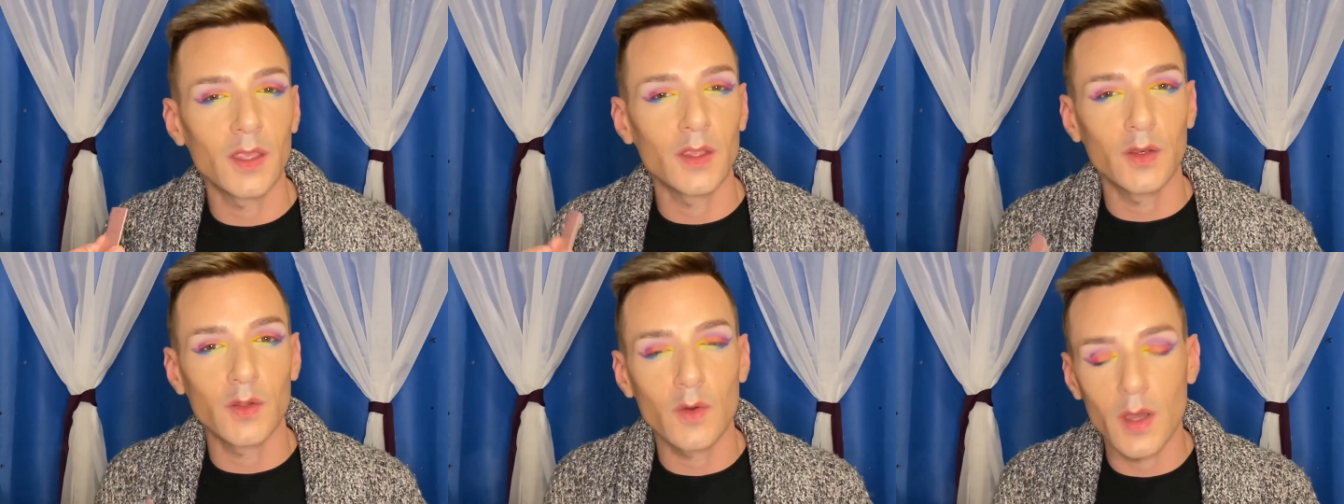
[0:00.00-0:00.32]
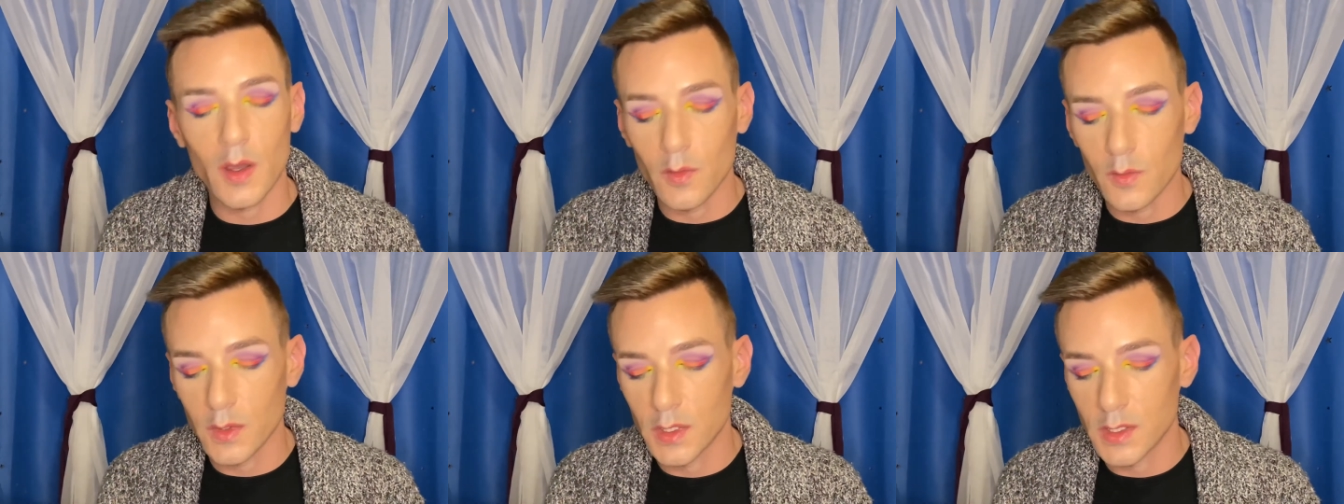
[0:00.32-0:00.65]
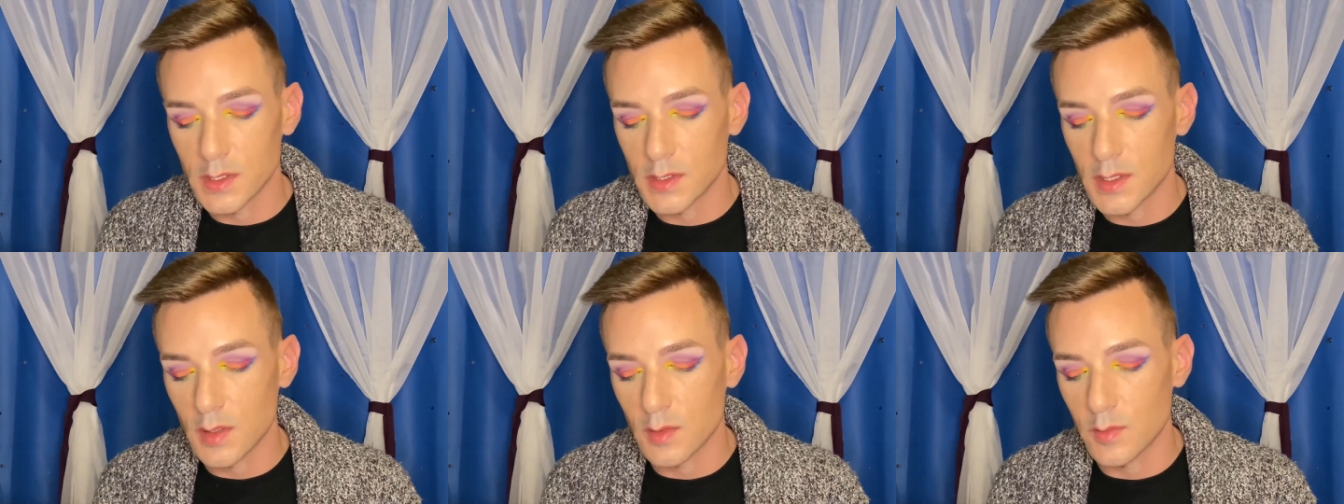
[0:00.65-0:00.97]
I wanted to
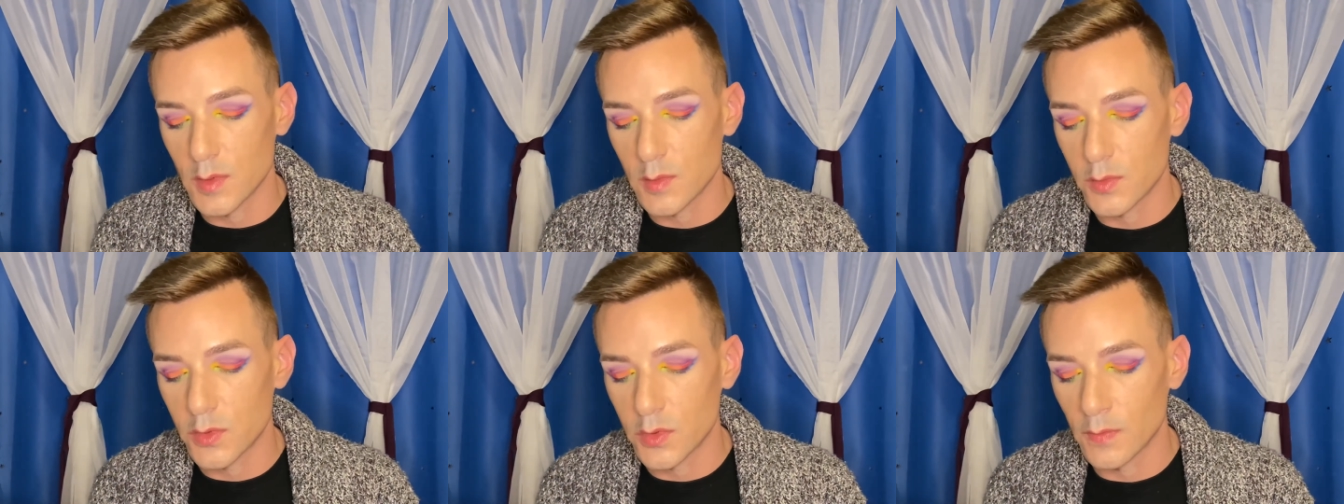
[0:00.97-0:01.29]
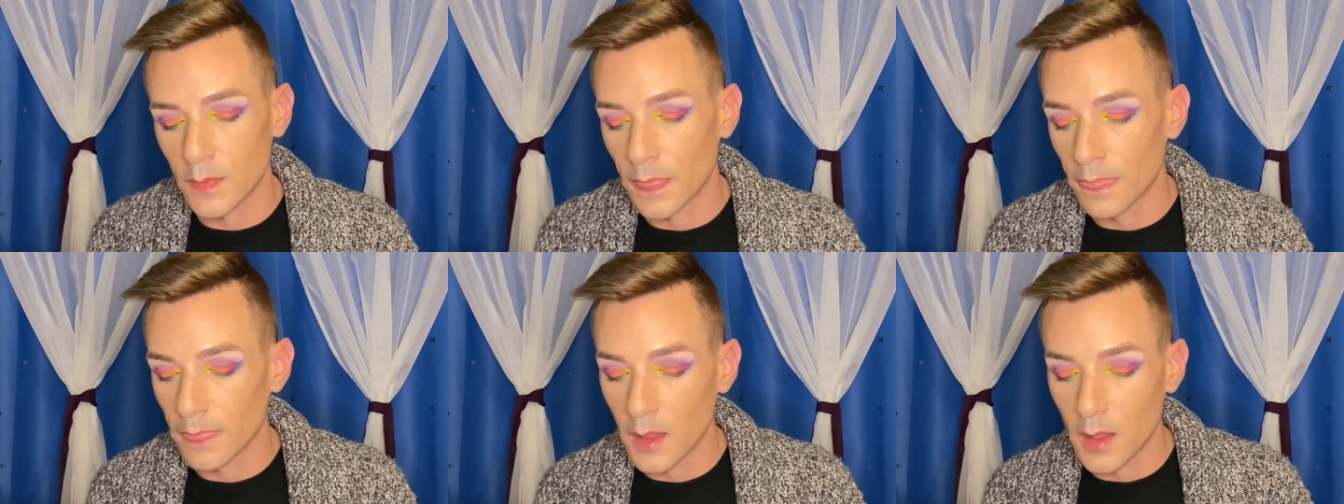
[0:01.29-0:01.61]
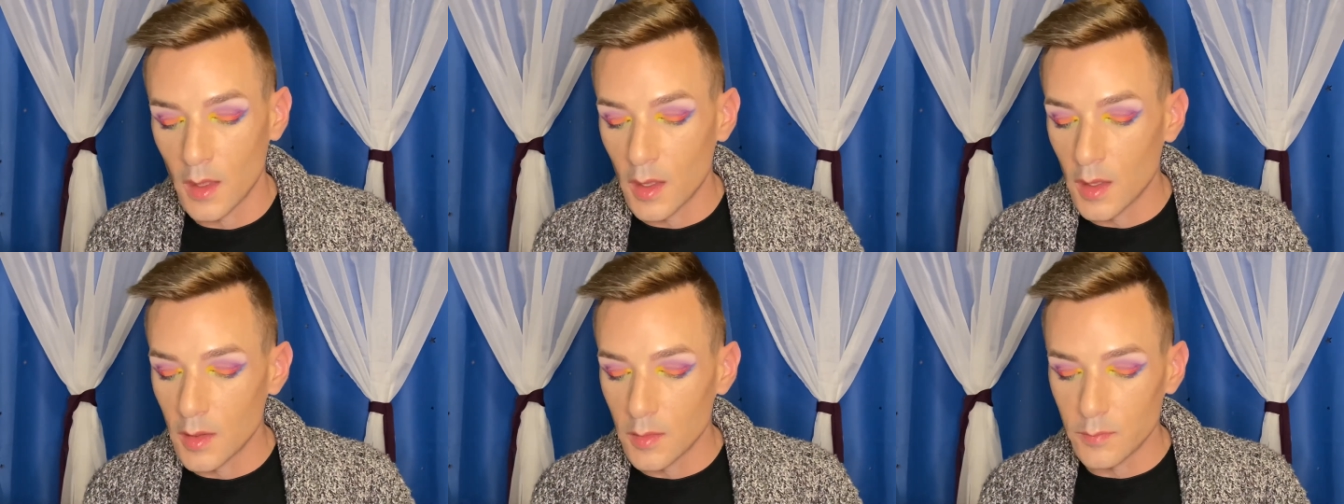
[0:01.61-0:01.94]
tell people,
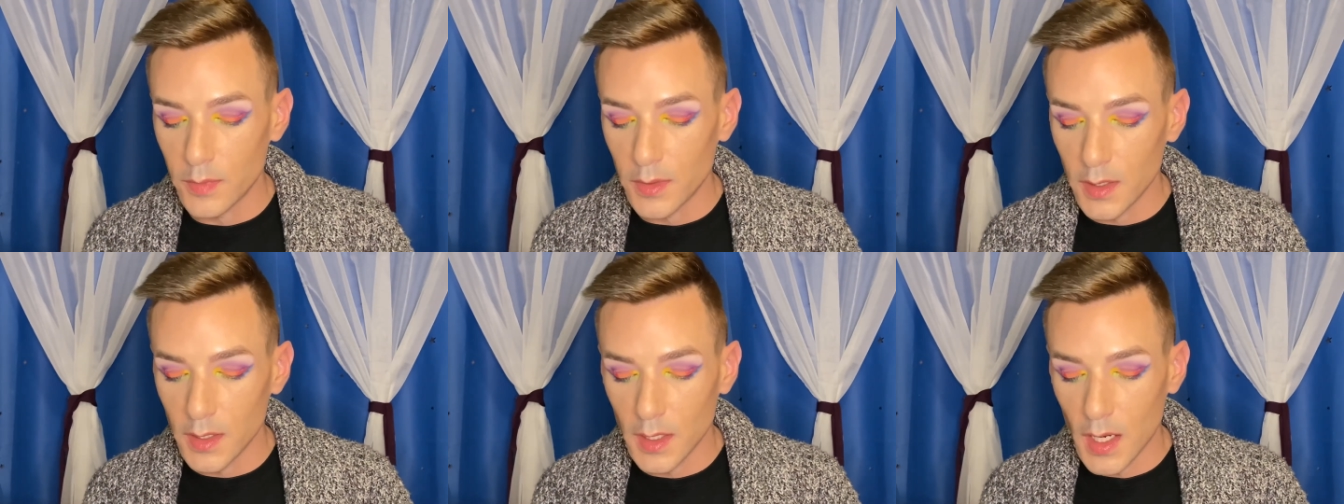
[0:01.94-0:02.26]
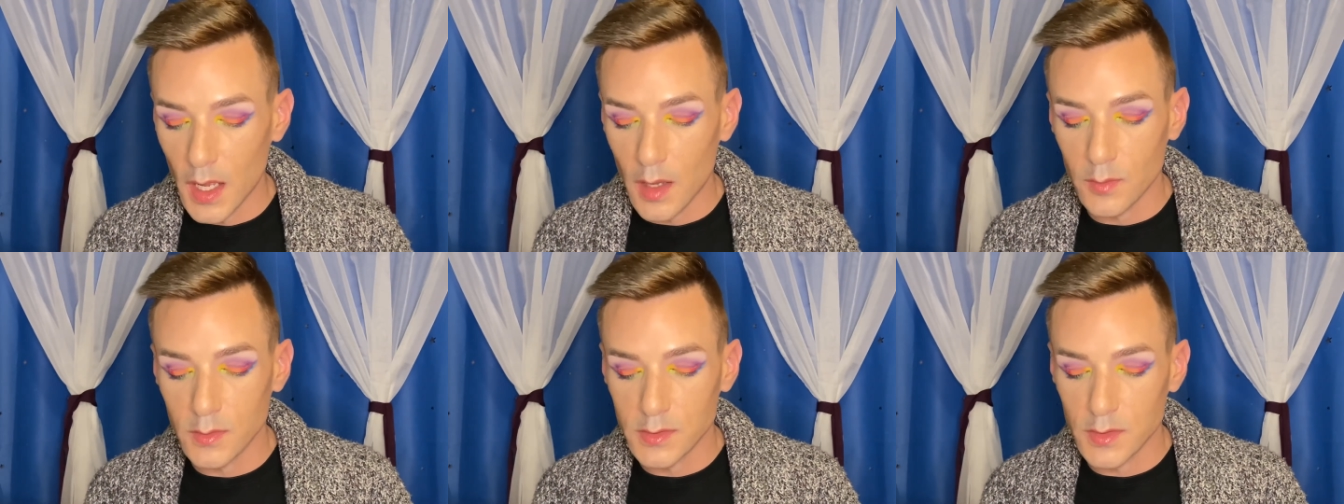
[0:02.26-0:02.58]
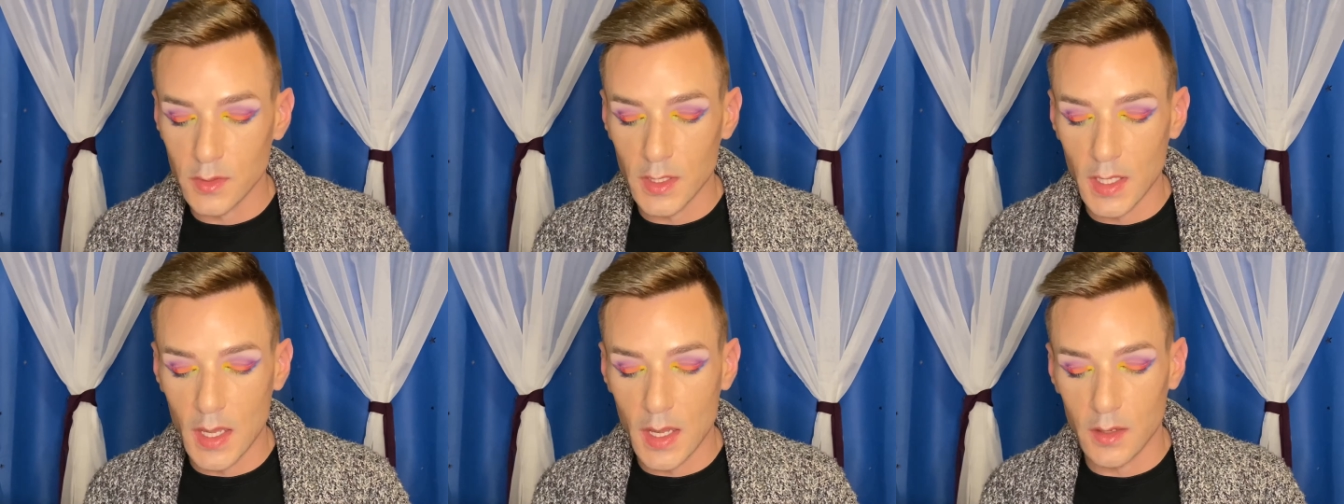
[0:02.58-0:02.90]
but I was already
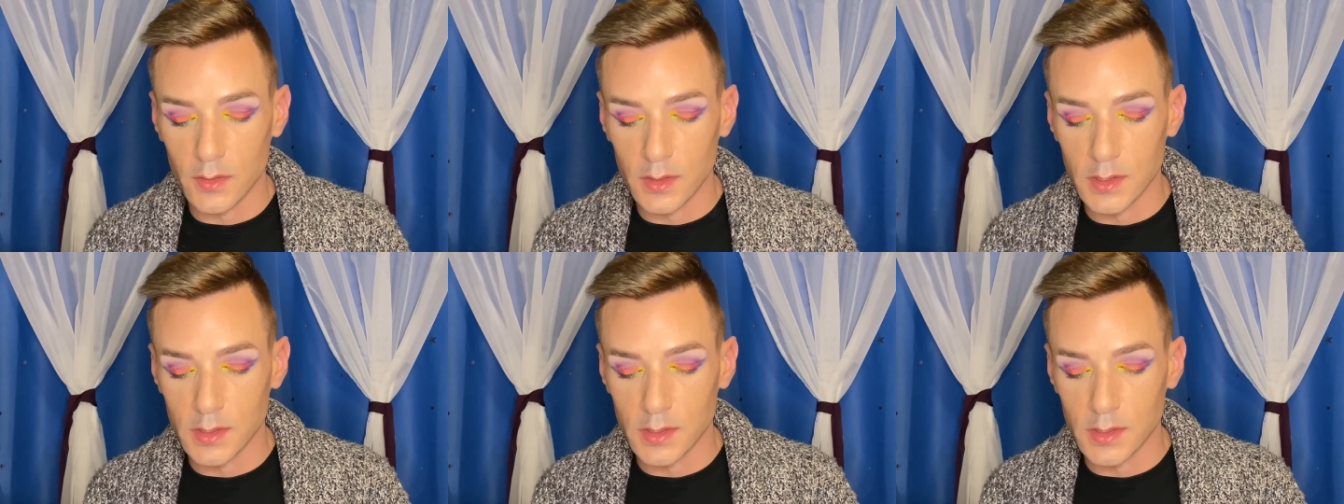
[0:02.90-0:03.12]
outed,